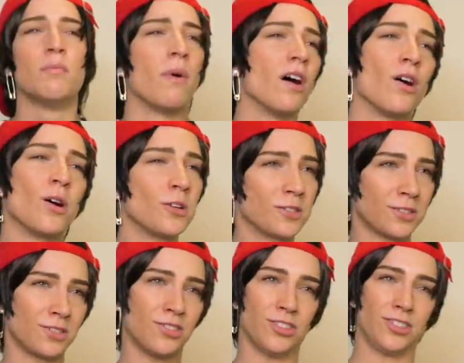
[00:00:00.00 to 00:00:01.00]
My
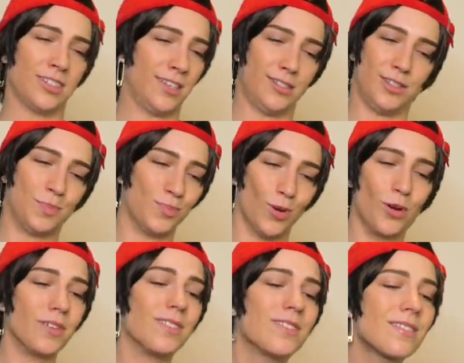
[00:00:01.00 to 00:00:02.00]
heart's just like this
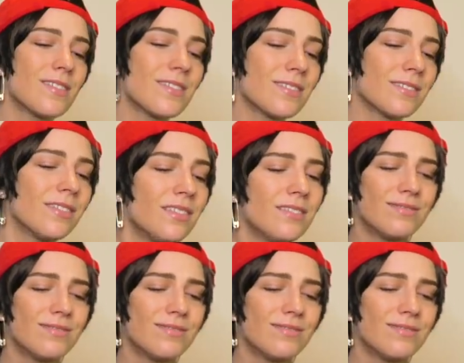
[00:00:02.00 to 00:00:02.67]
broken thing.